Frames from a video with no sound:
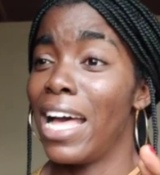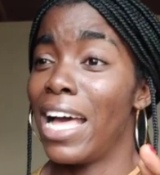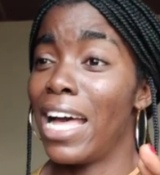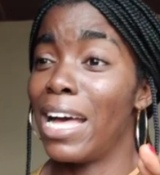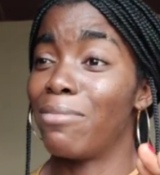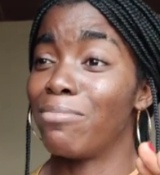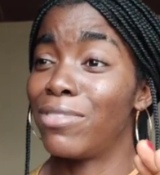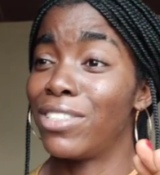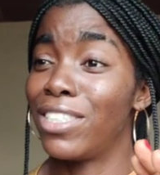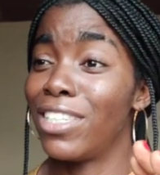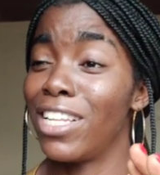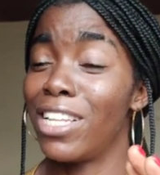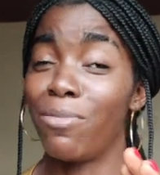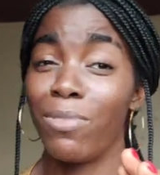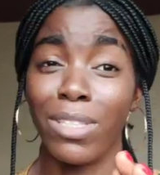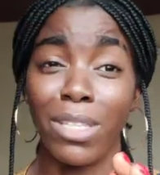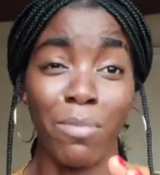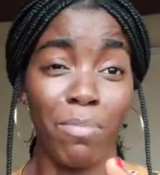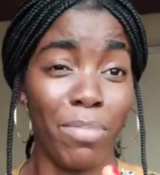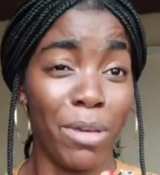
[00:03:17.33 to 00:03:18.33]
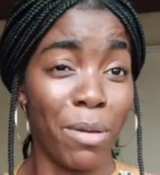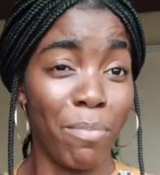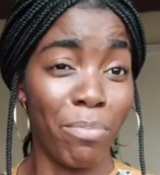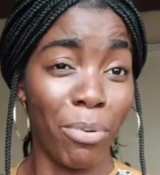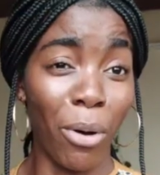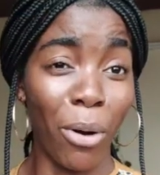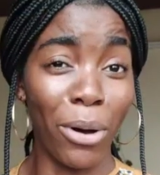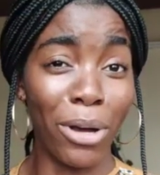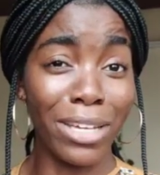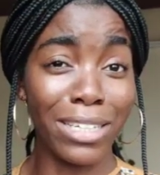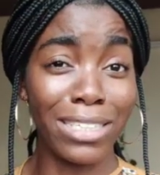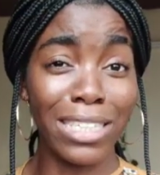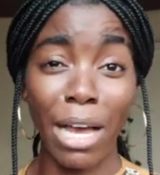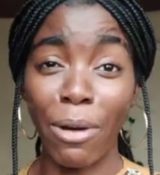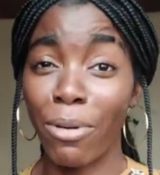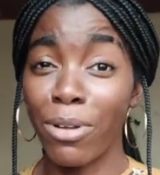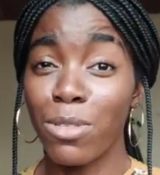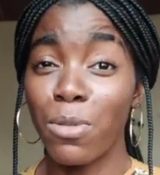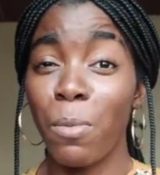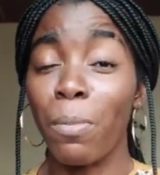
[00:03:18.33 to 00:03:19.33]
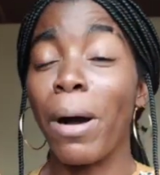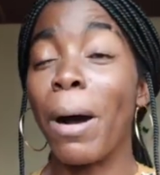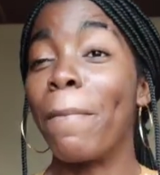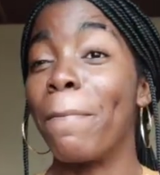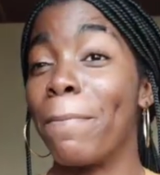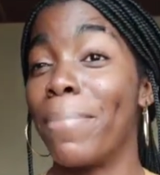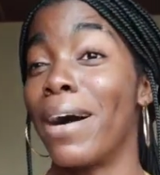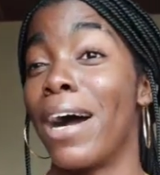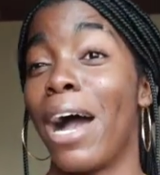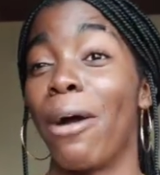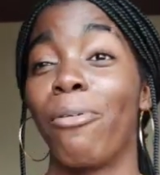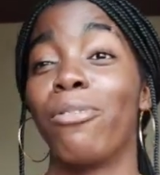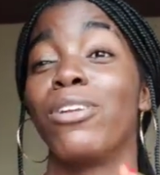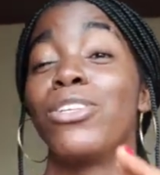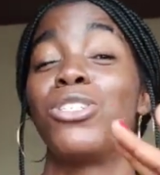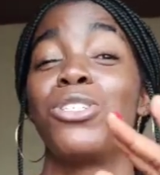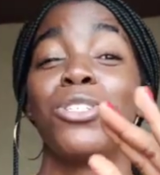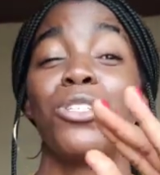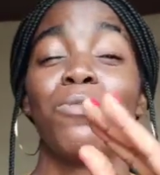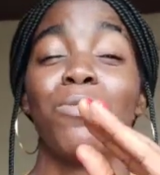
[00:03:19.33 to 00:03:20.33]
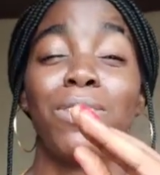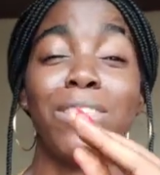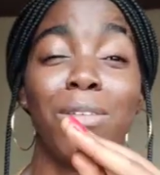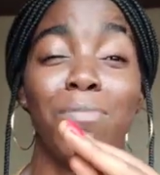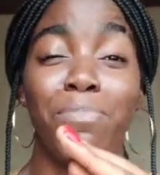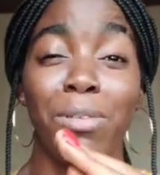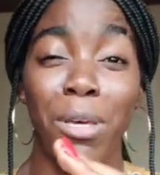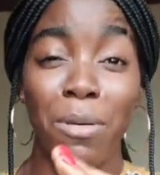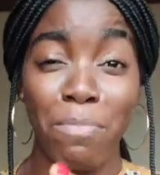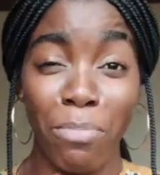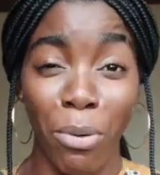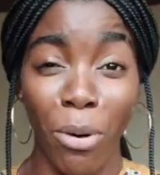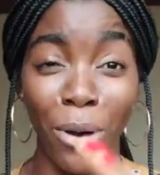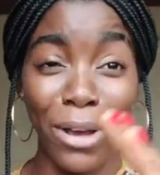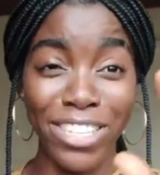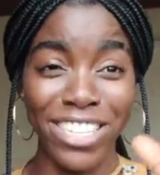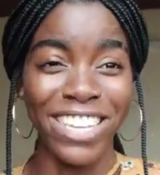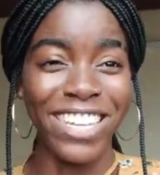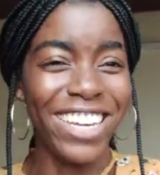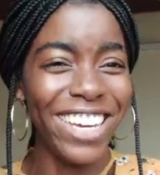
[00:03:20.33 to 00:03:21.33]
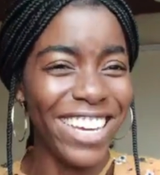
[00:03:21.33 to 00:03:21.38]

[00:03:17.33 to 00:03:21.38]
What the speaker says: I'm chilling with the big boys. I want to bamba. I want to chill with the big boys.